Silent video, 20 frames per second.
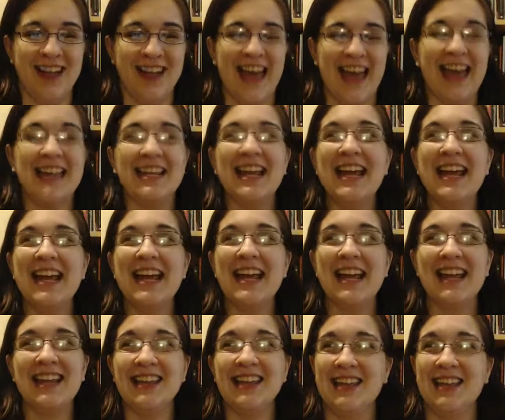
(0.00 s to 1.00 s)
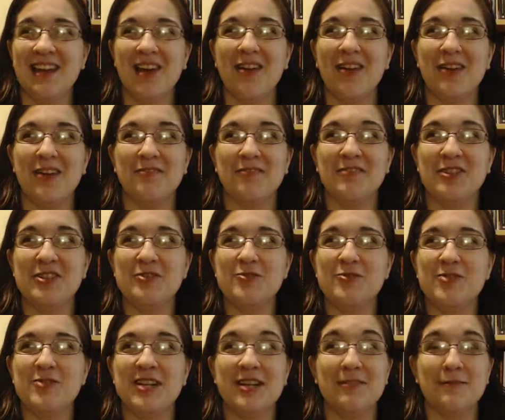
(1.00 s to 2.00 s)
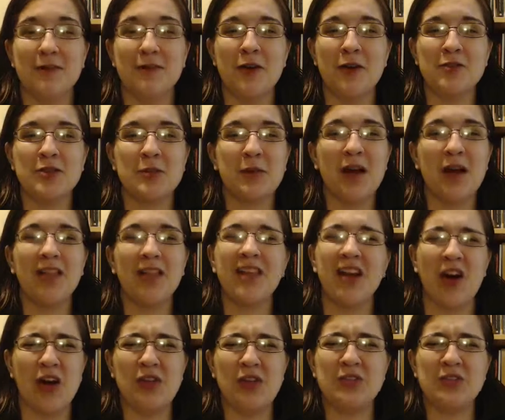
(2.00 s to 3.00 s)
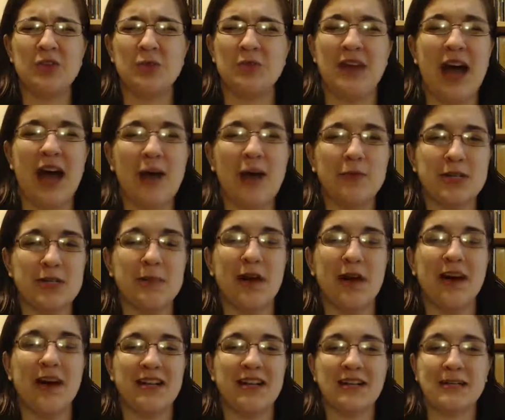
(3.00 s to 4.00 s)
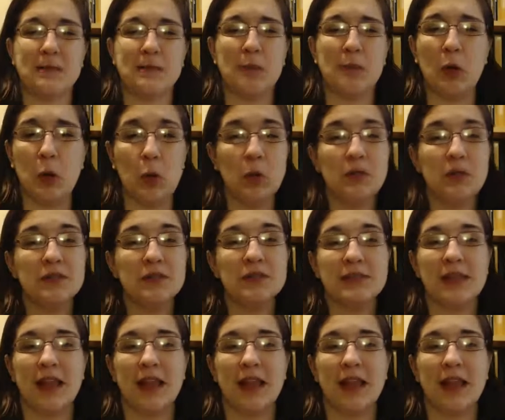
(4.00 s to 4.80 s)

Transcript: And if you didn't vote, you're probably also not responding to polls.